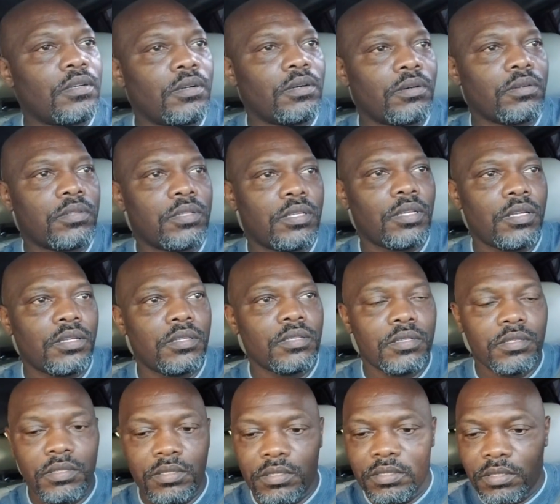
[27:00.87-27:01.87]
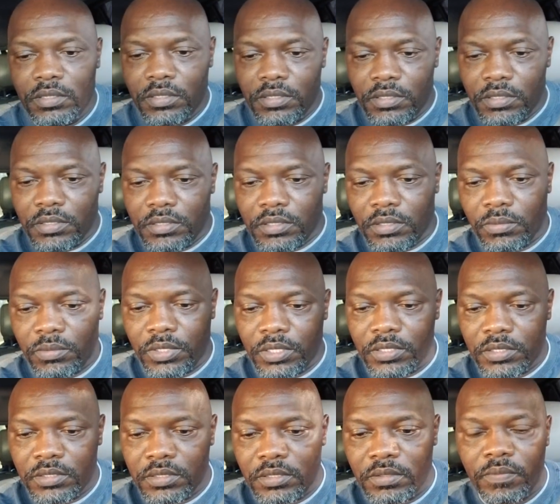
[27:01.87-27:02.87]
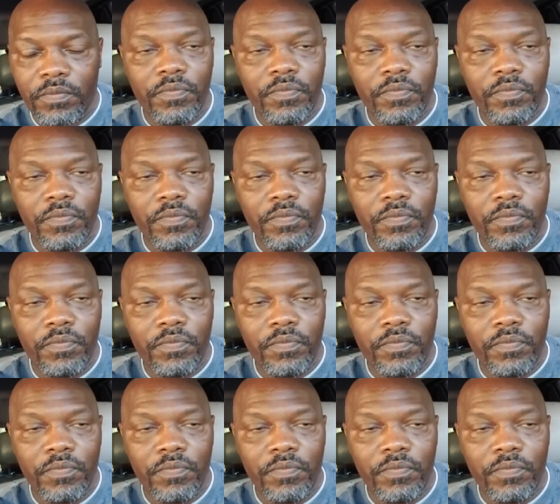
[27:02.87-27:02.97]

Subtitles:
Okay. So what is it?